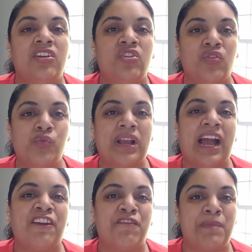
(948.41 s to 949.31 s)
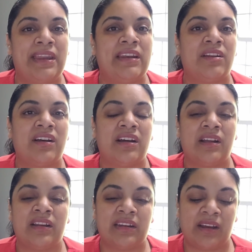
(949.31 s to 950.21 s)
We kind of made it
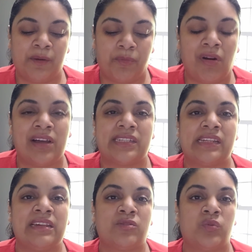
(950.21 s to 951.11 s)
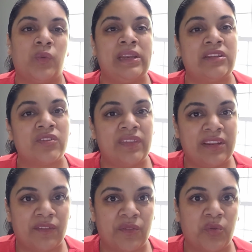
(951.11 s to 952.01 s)
a process. We waited till the
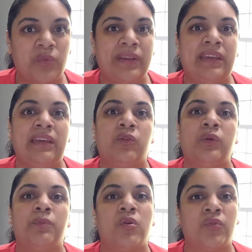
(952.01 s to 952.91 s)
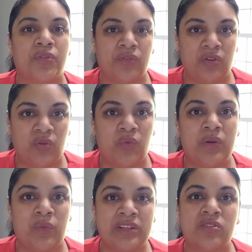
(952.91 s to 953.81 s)
end of the week. We both, we
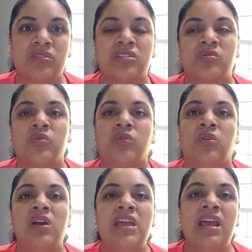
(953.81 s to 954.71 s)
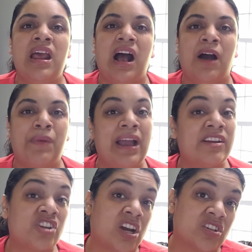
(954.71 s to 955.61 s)
went to the school. I
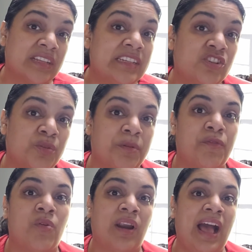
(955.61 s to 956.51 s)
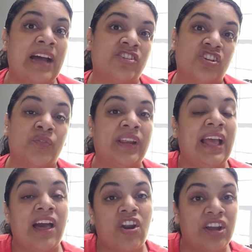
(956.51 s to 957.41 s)
talked to the teacher beforehand. She already
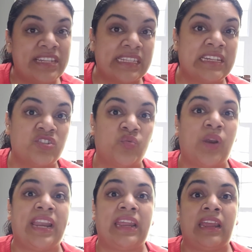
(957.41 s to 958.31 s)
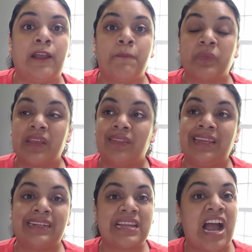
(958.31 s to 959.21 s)
had all his things ready.
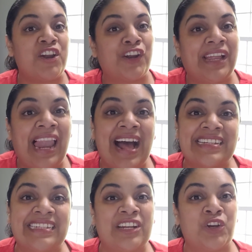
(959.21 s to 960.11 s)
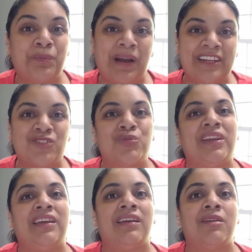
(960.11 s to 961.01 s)
The entire class said goodbye to
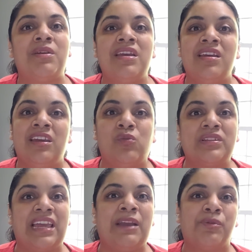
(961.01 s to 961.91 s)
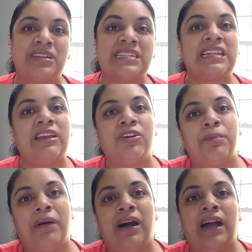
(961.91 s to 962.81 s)
him. He was able to say
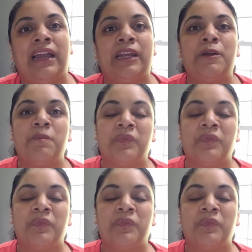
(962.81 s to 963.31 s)
goodbye.